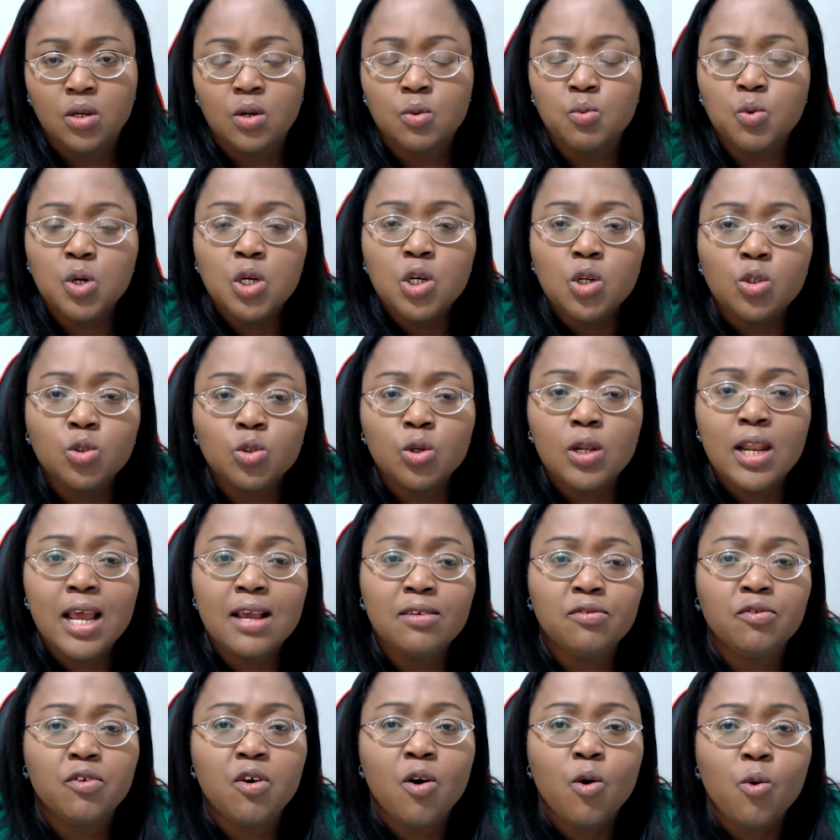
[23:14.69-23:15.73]
We need to
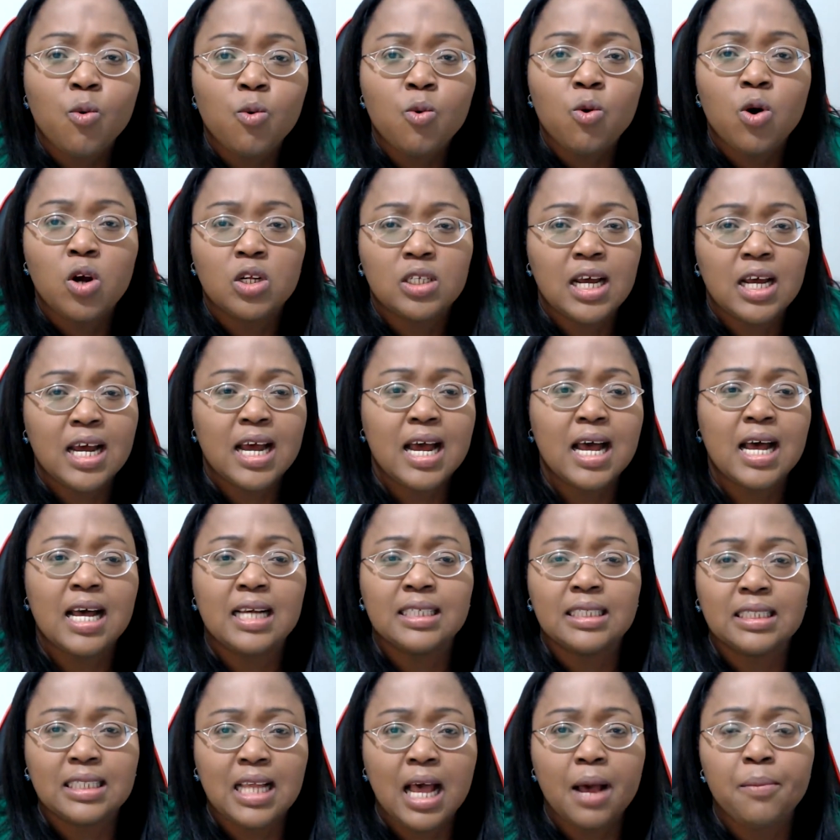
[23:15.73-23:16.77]
learn from what
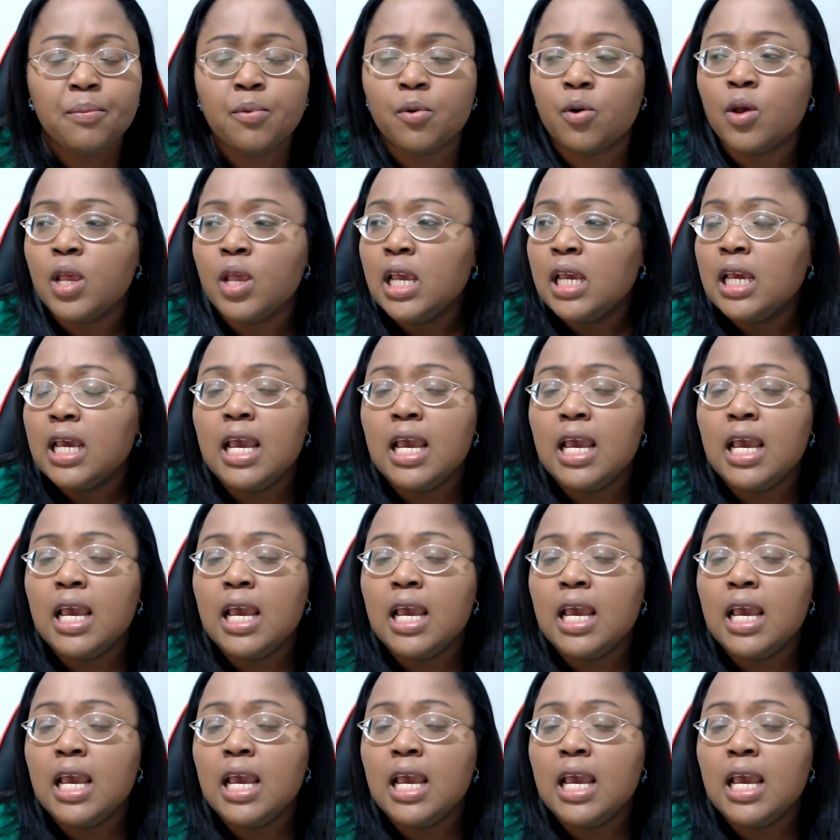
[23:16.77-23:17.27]
has happened.